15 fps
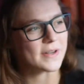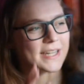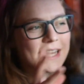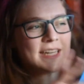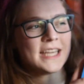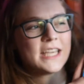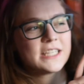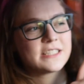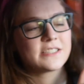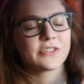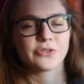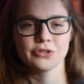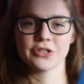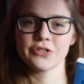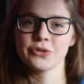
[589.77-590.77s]
Then he
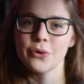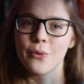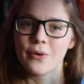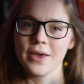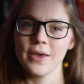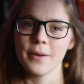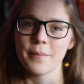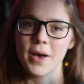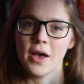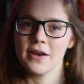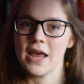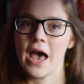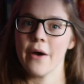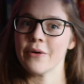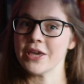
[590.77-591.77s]
started talking about
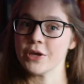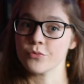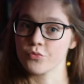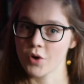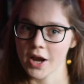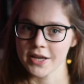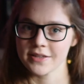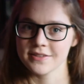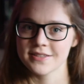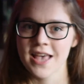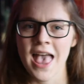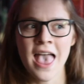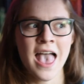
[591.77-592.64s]
how he writes,